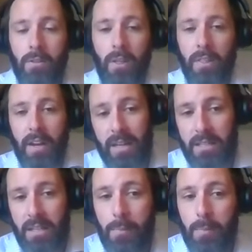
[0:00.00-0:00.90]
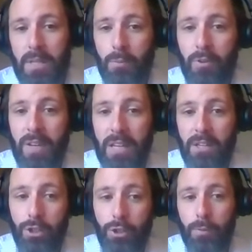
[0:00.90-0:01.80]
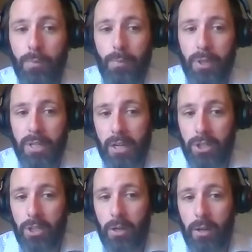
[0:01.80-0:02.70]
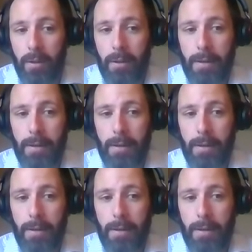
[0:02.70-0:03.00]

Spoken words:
Then the next step is moving into protection.